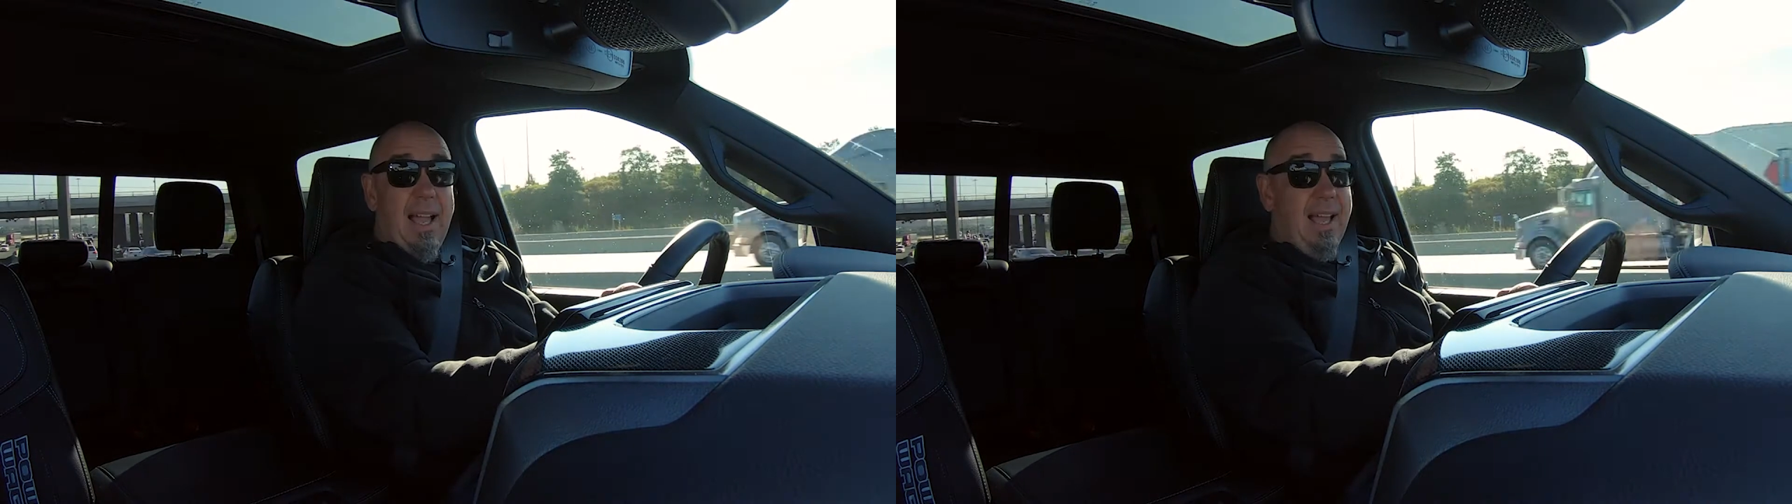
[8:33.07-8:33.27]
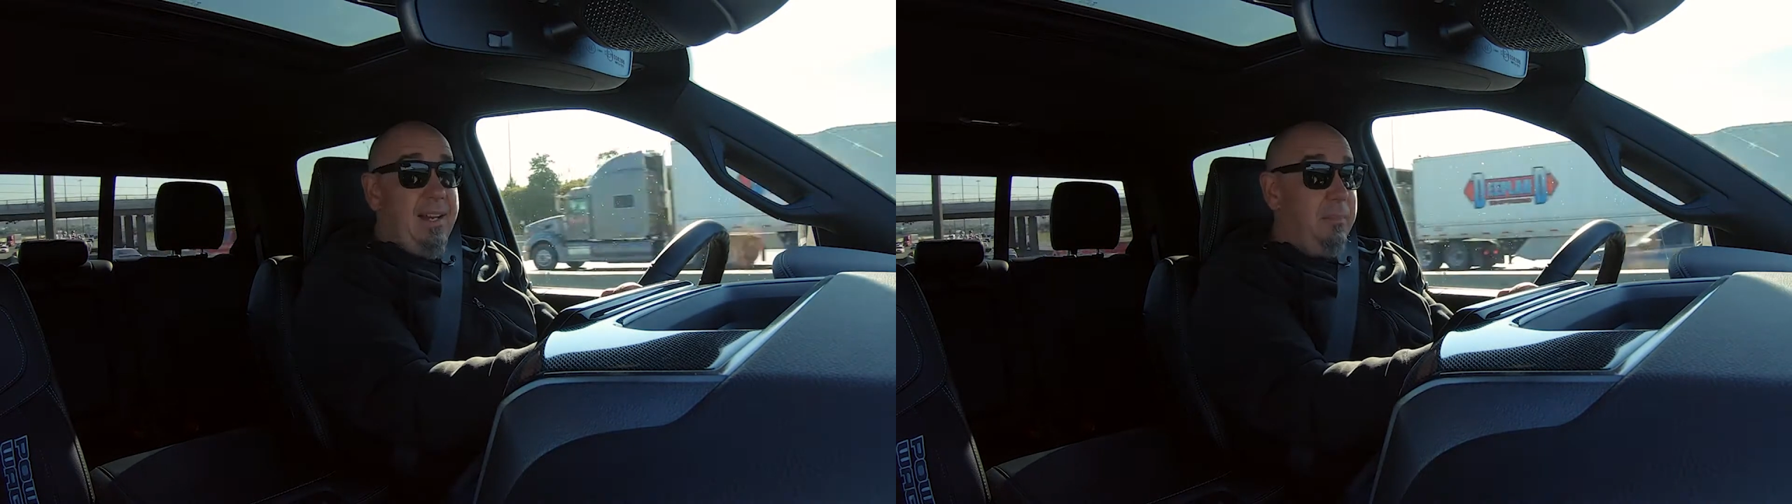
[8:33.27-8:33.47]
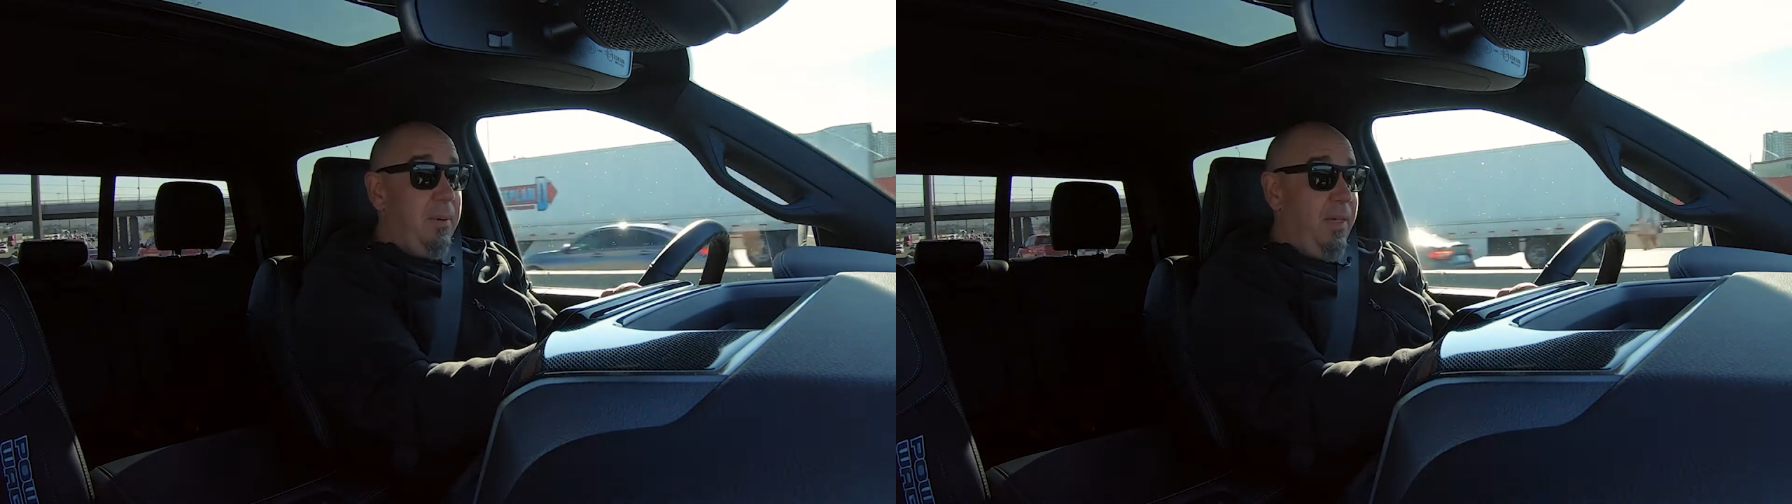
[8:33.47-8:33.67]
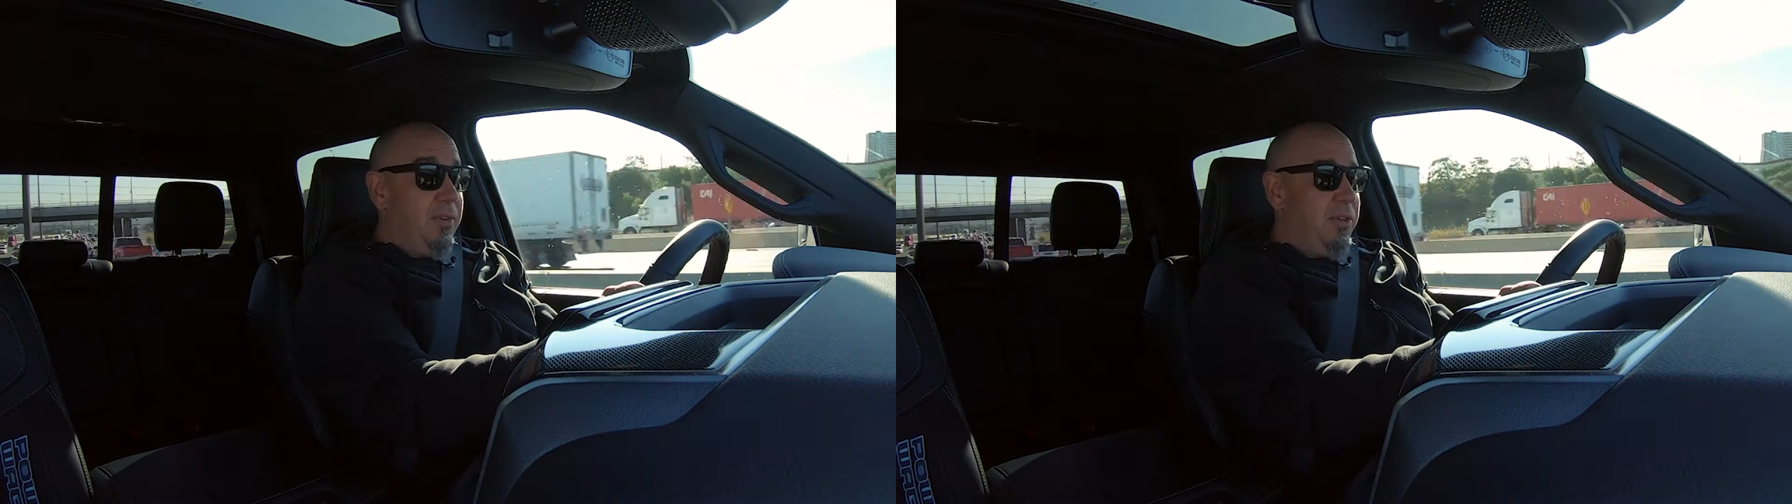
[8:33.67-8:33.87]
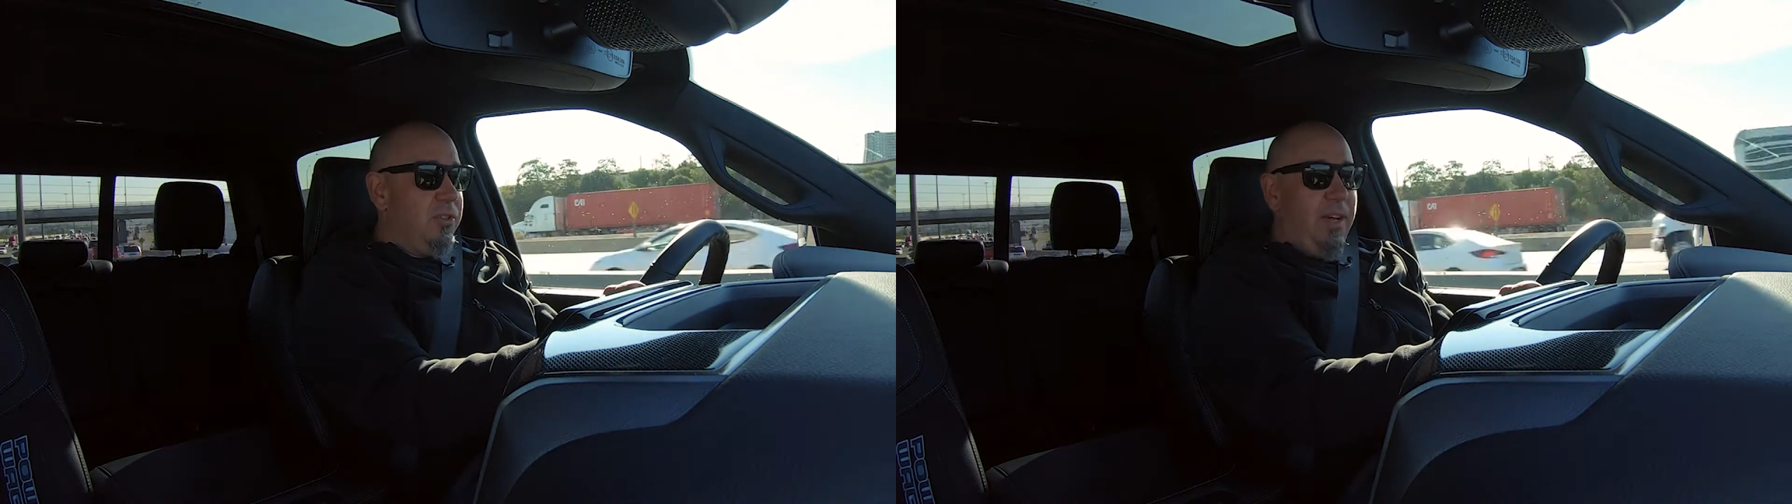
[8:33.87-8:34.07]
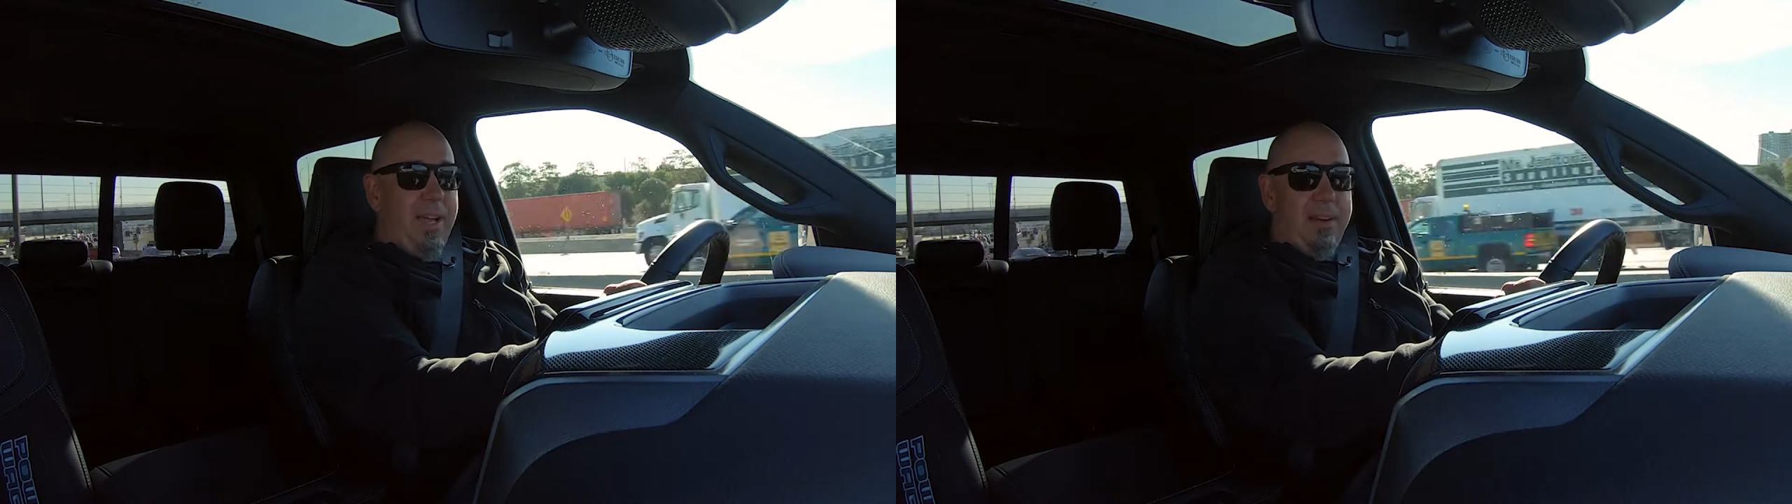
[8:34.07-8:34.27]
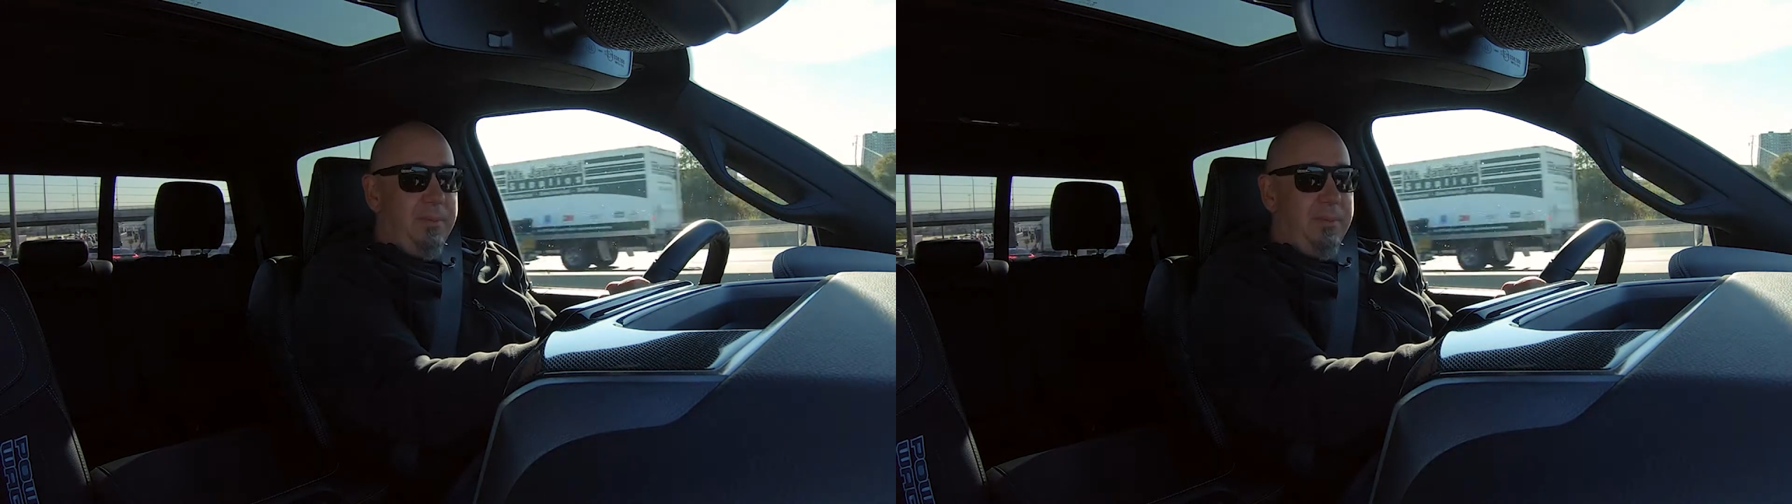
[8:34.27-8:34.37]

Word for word: I didn't bother to try it.